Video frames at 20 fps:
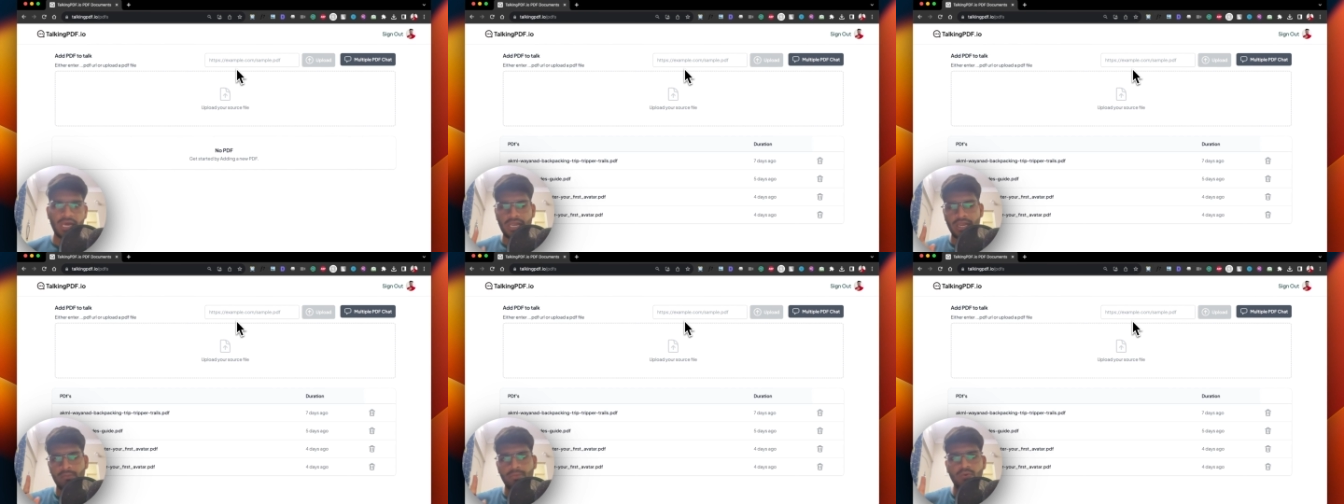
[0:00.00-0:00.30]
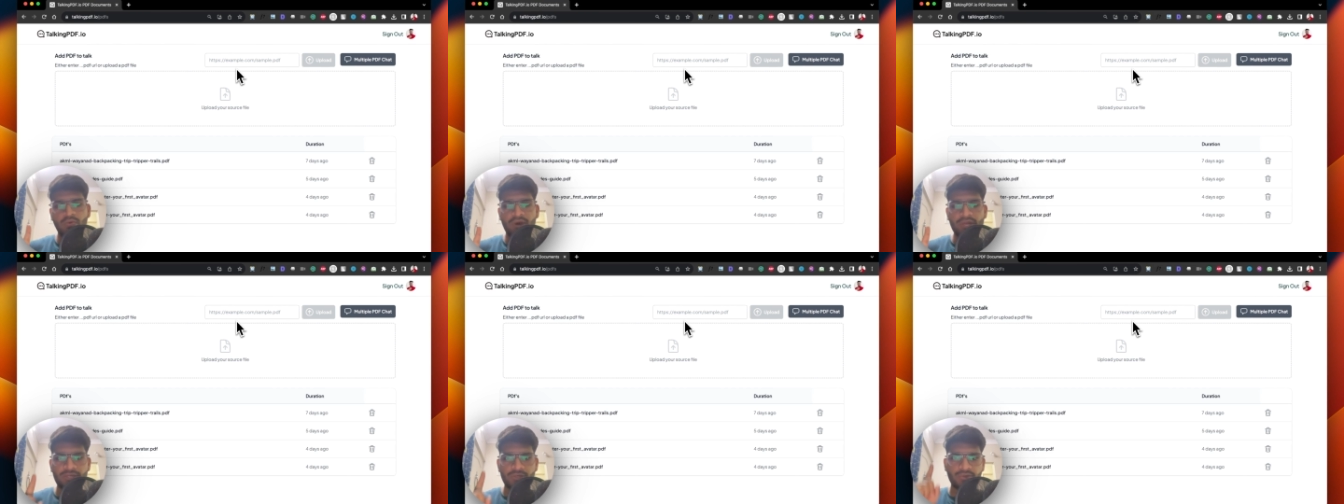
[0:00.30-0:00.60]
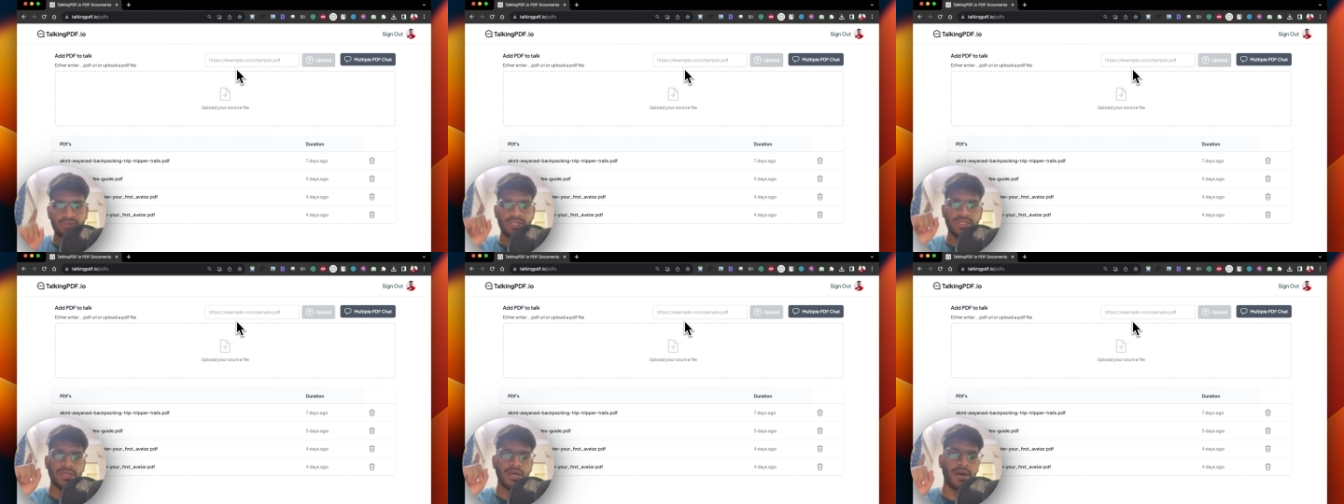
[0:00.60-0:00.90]
Number one, you
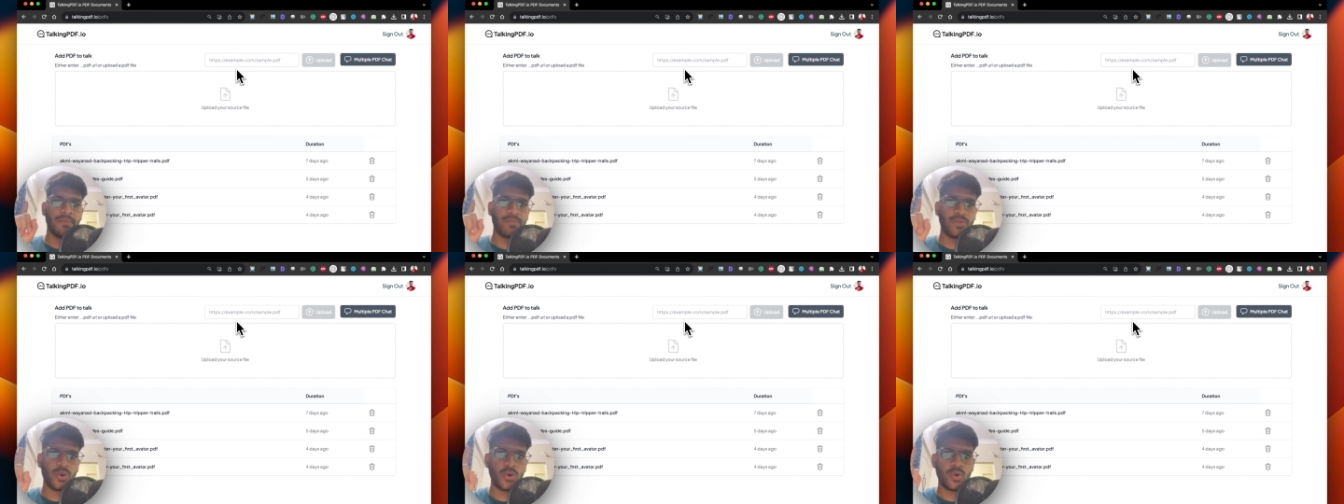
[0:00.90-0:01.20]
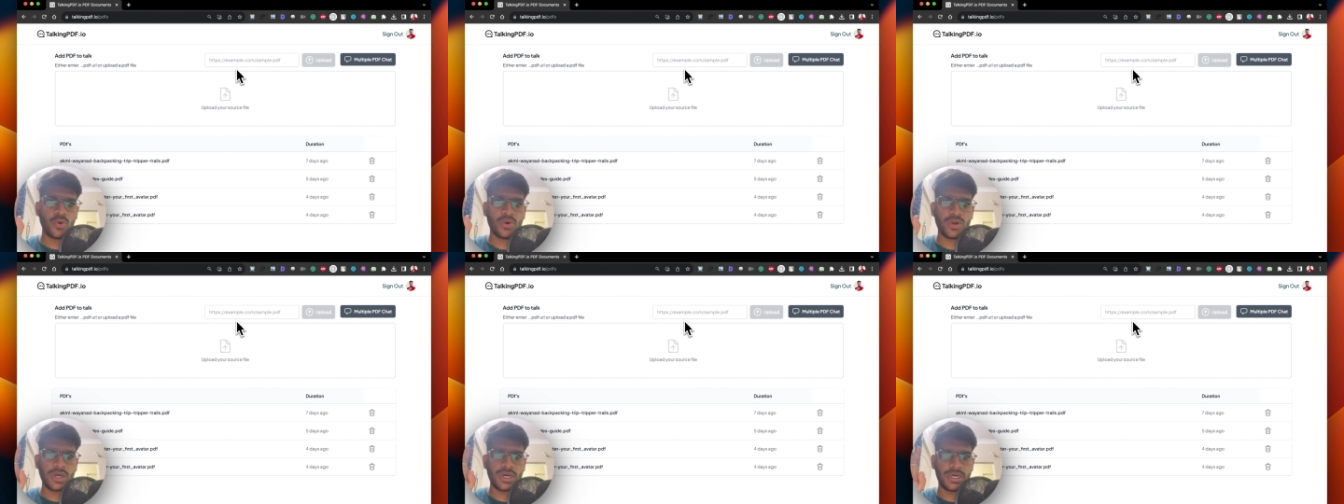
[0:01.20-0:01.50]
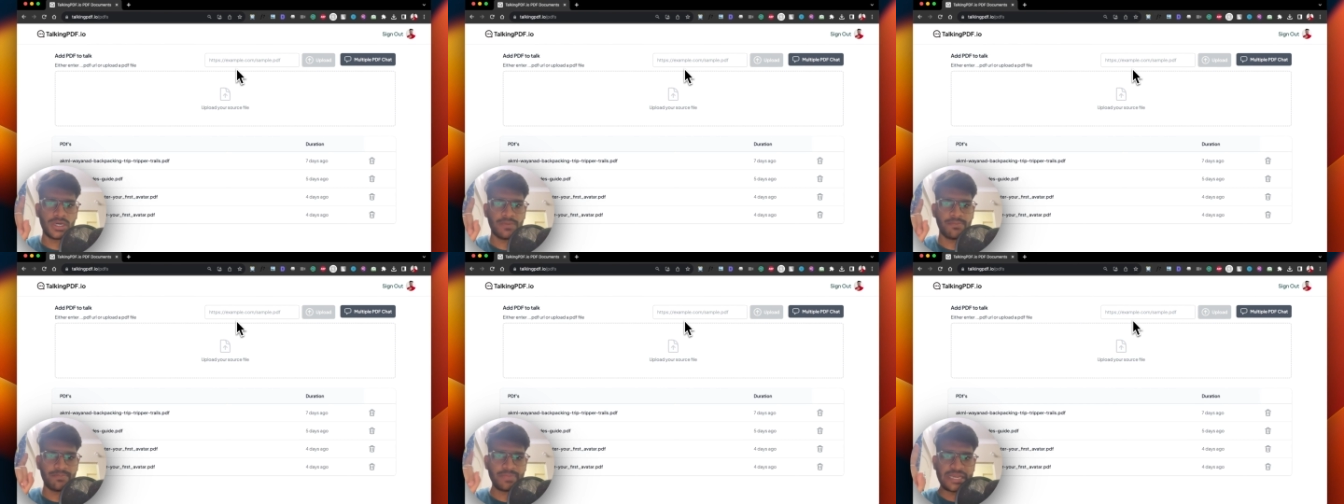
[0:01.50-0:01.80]
can upload
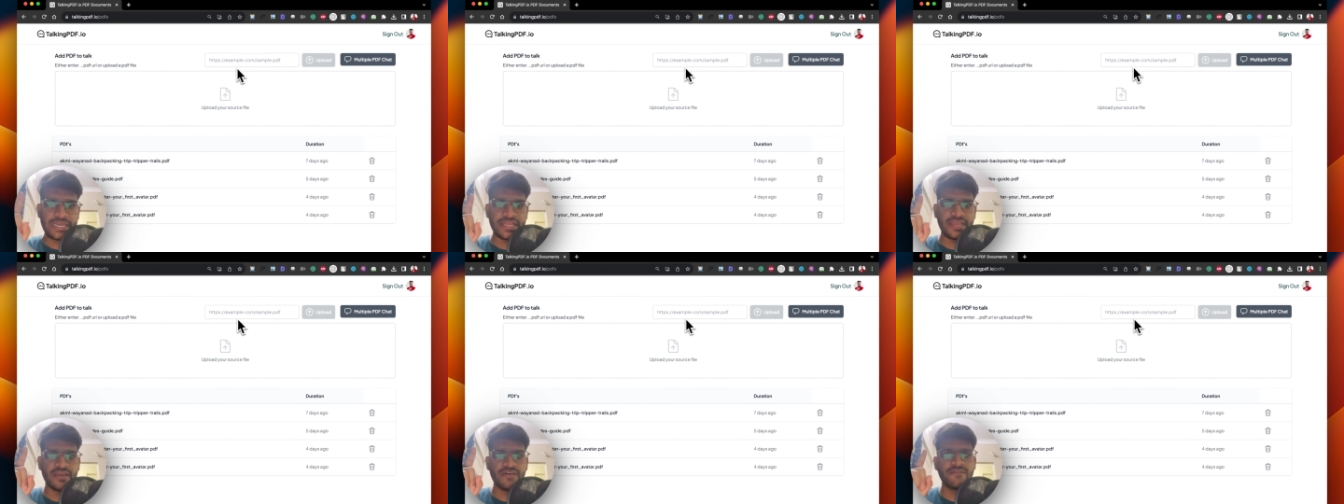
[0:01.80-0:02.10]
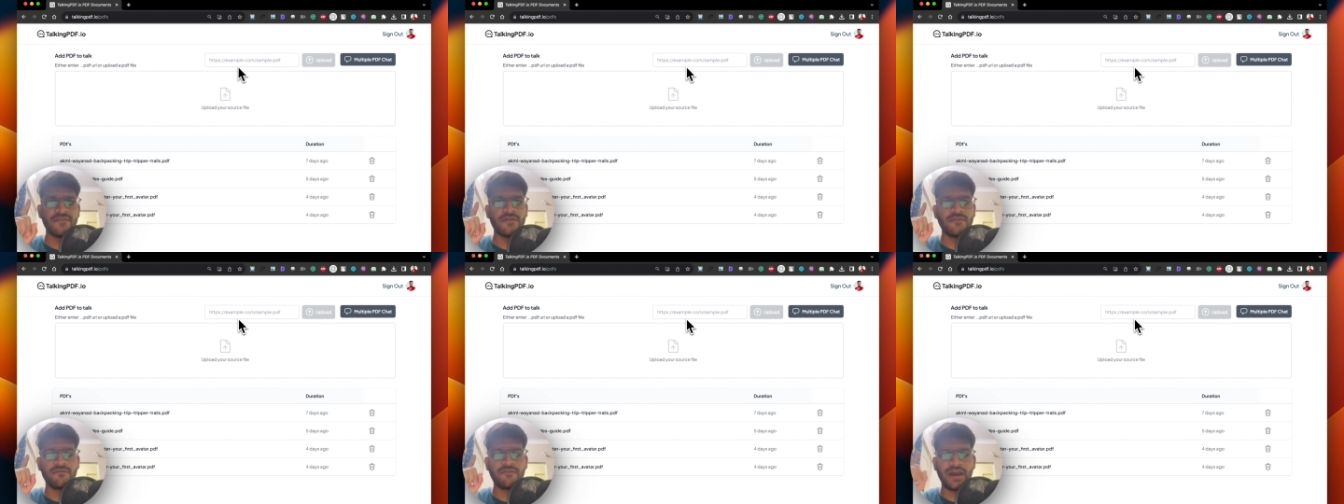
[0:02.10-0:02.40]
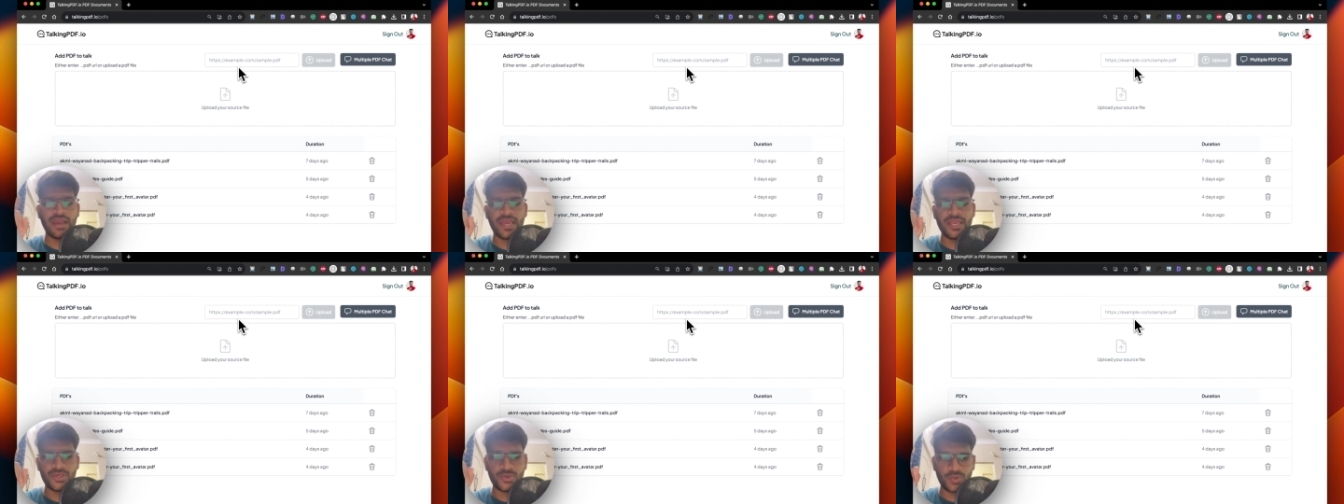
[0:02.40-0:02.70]
PDF
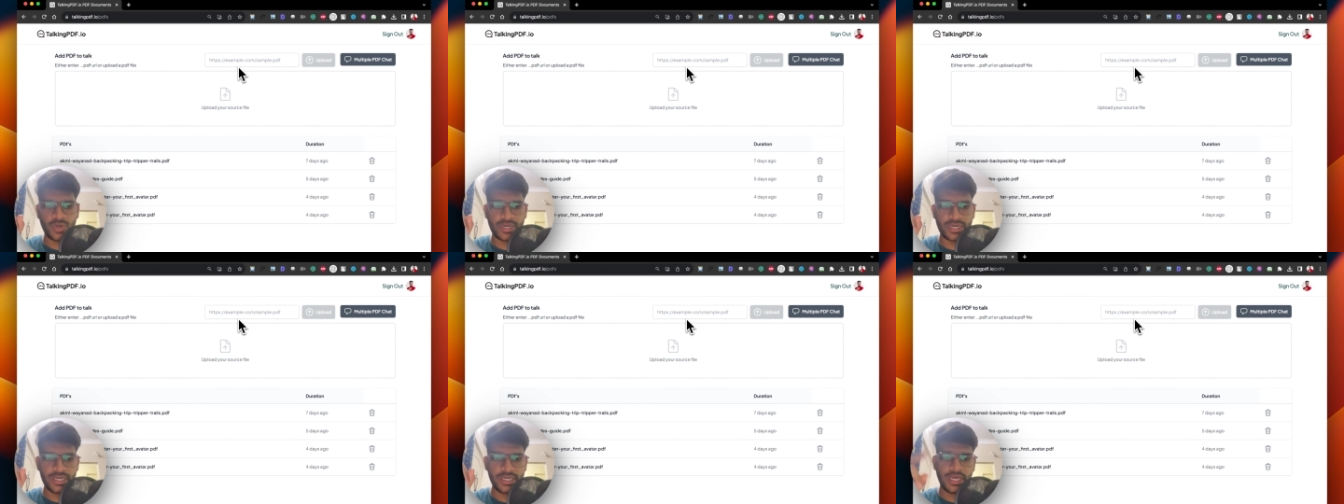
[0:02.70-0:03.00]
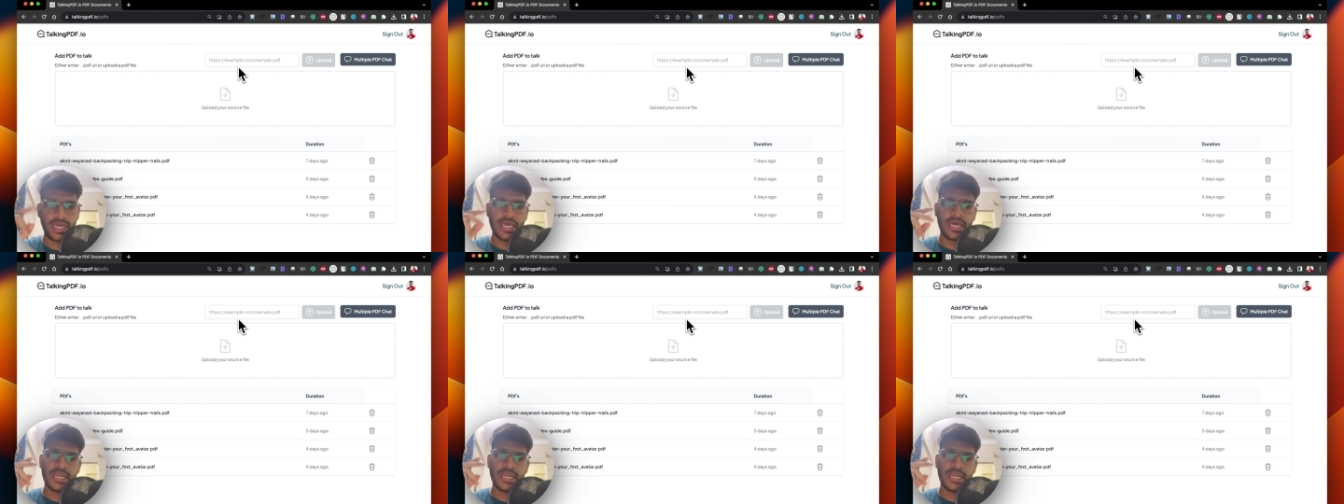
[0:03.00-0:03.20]
via URL.